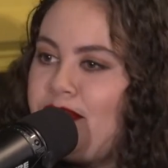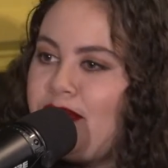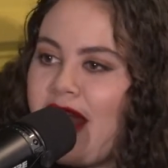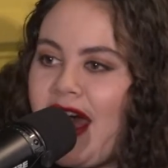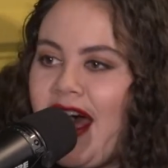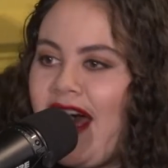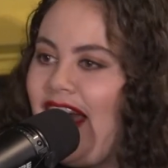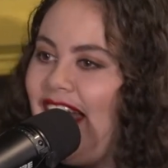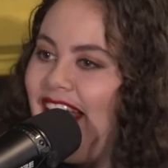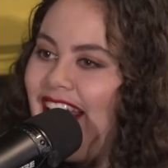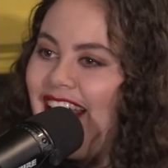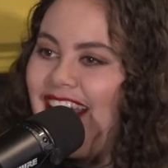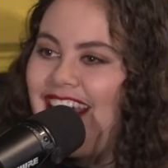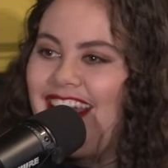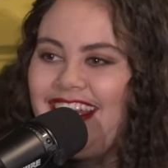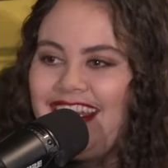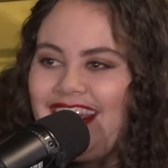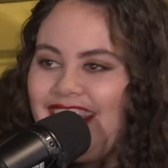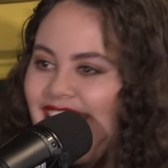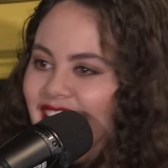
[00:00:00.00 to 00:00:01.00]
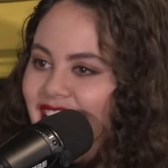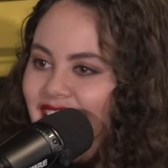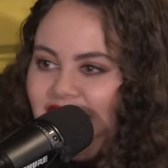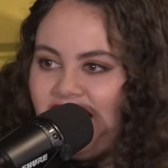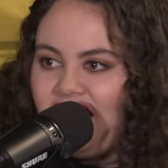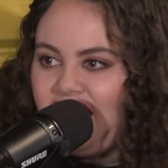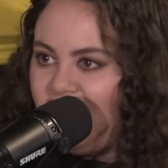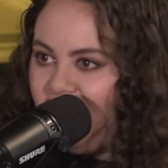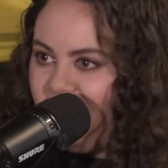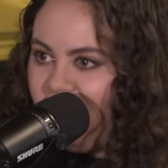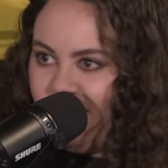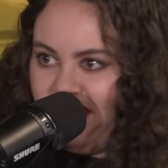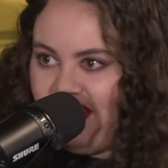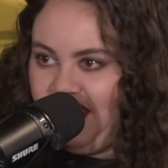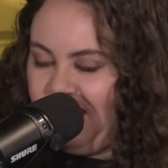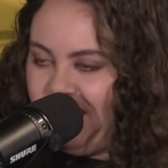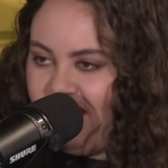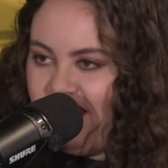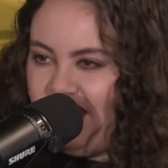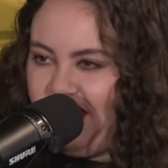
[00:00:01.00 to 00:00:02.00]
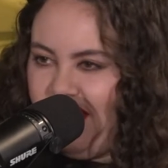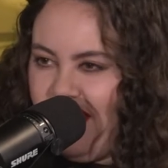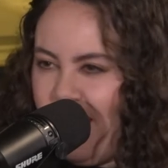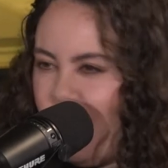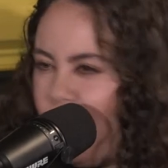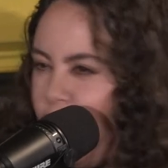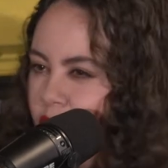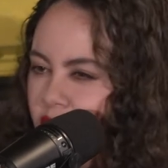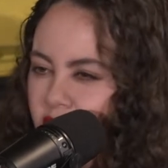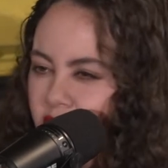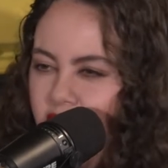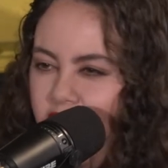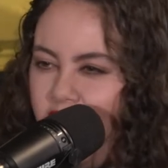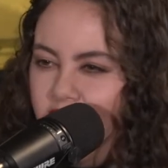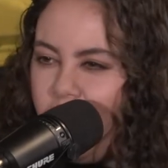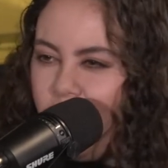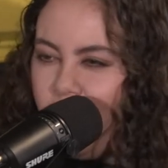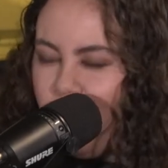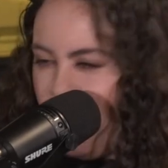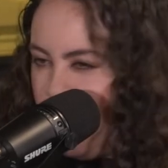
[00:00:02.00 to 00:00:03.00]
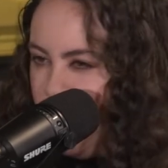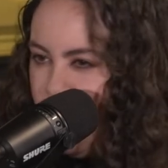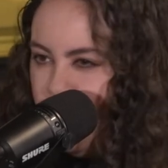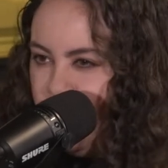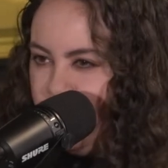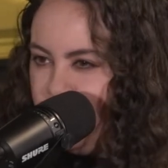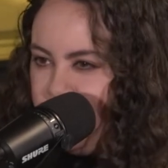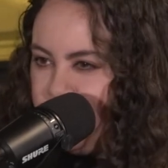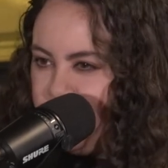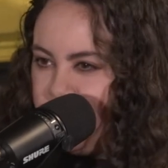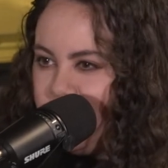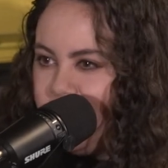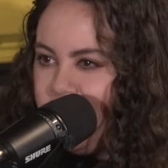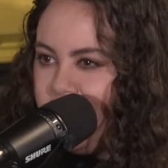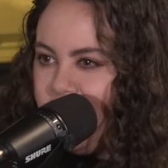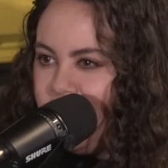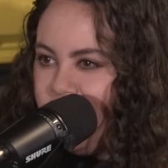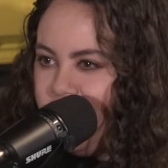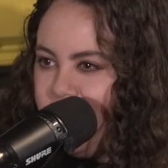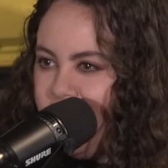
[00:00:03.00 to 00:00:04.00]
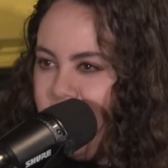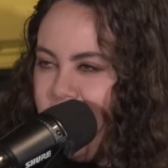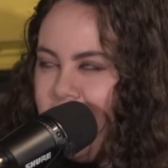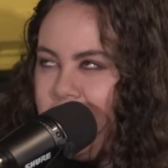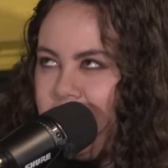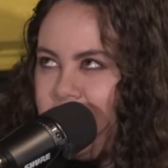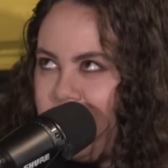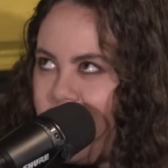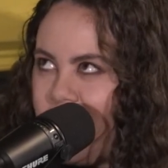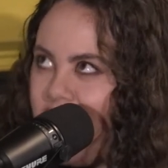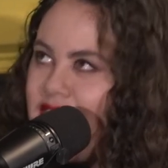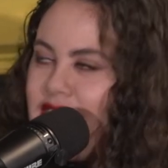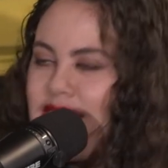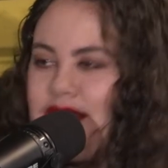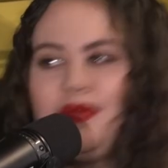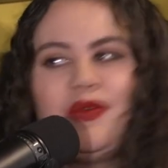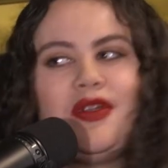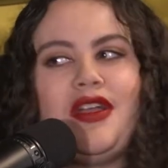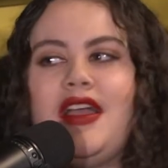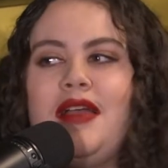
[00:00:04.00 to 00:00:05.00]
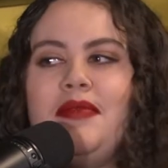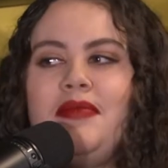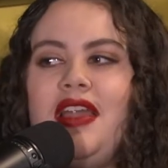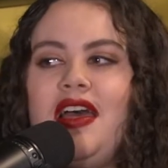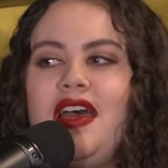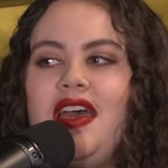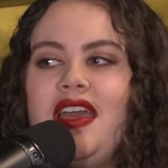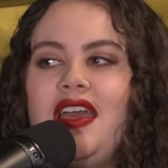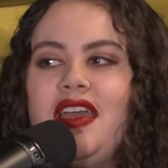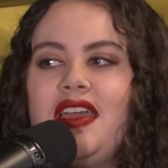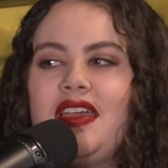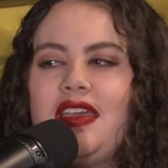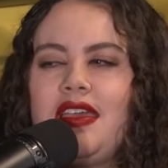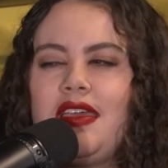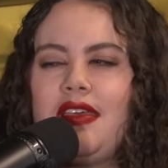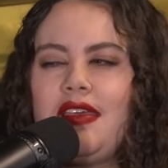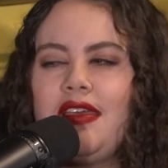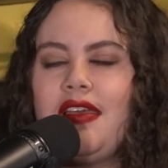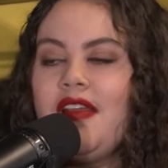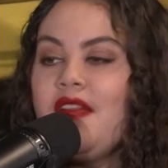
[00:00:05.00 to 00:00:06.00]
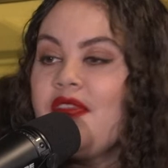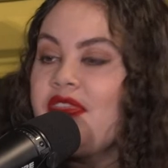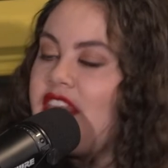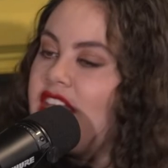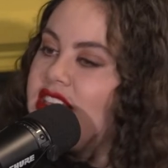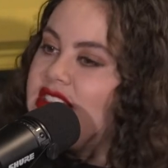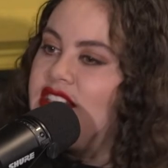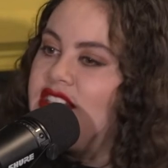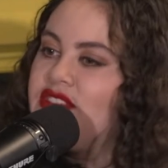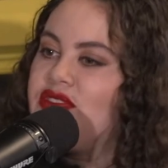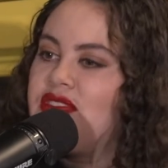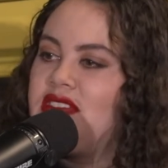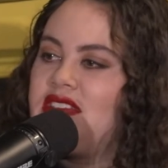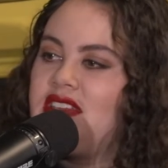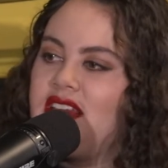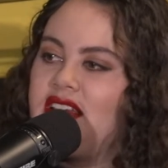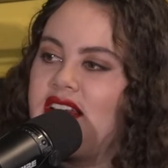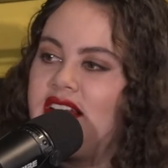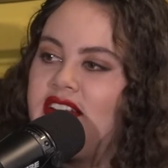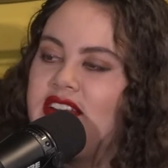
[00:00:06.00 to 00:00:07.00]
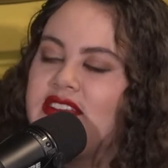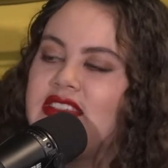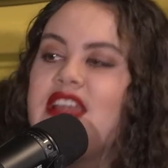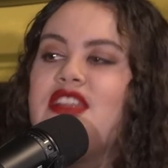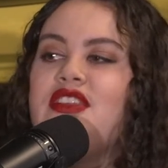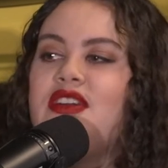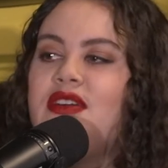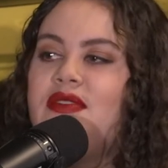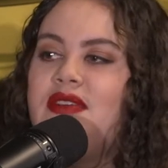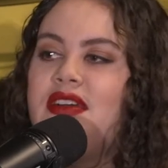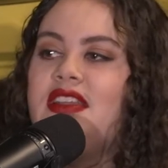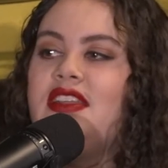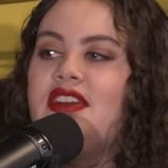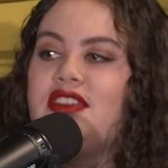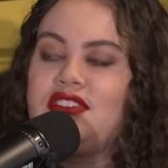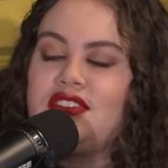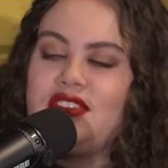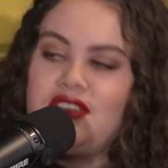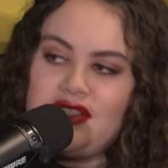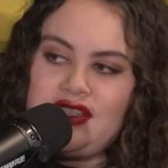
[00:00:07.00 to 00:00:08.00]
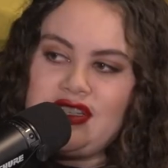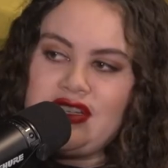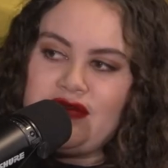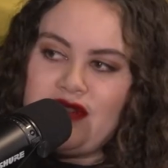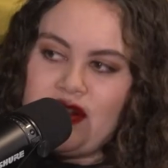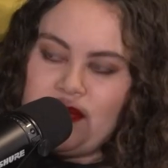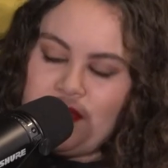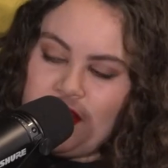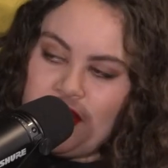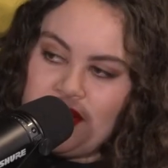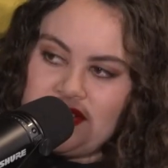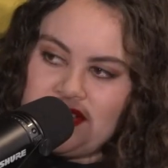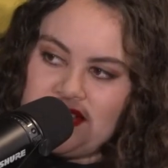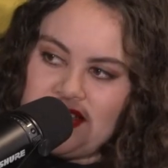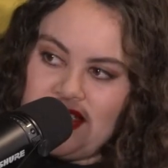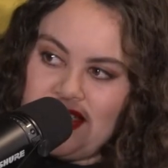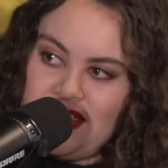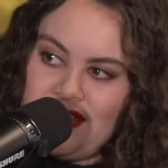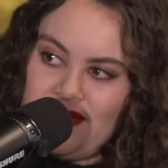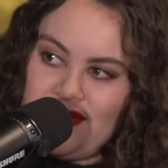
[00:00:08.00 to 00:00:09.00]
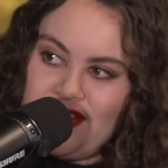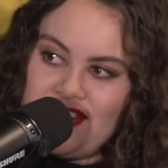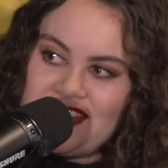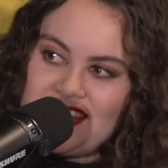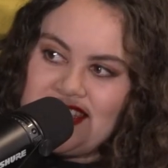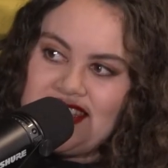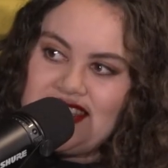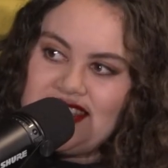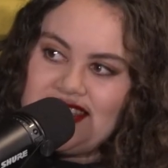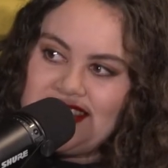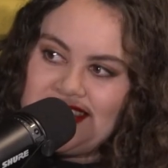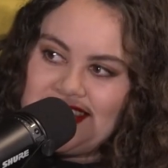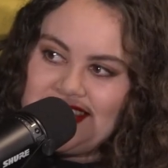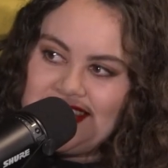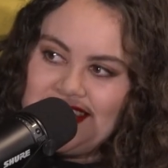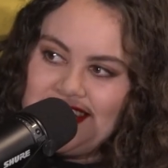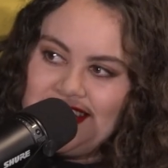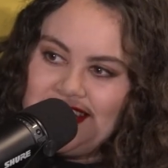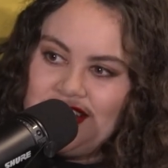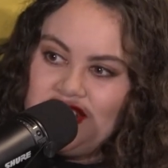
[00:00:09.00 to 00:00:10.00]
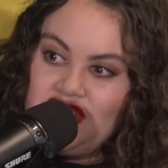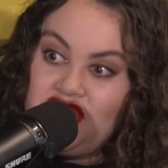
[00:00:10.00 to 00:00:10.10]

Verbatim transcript: Like, yeah. In what yeah. world? Yeah. And that's where I'm like, that's interesting because I know it looks good to repost it versus yeah.